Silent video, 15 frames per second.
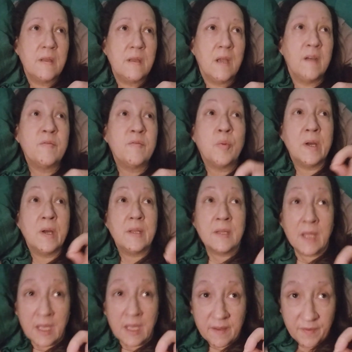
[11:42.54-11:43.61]
of what
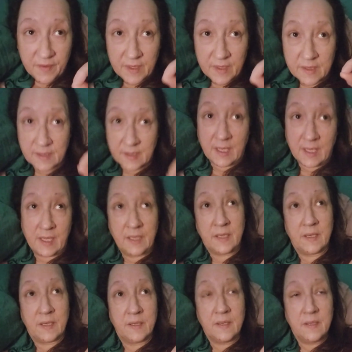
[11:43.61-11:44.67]
life is
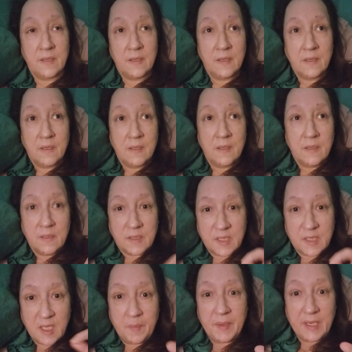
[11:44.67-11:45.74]
like
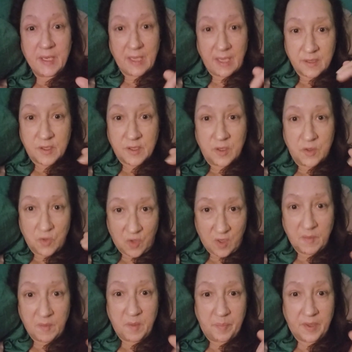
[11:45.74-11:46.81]
sleeping as a
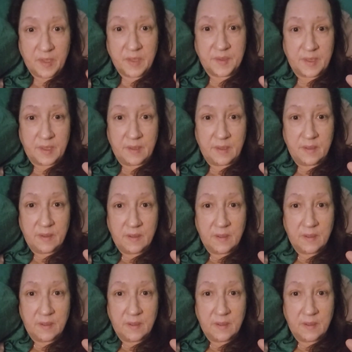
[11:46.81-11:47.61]
normal person